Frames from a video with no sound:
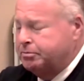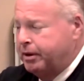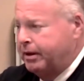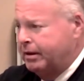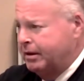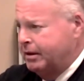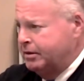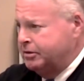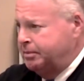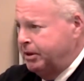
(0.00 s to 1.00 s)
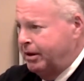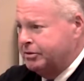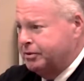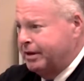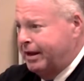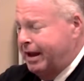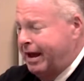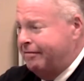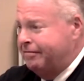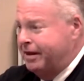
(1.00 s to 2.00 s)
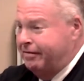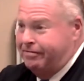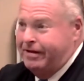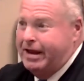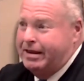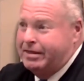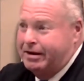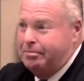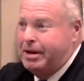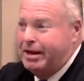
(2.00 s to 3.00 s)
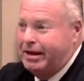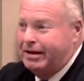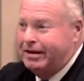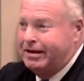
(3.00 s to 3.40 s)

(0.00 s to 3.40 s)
But to be honest with you, I have their faith in me.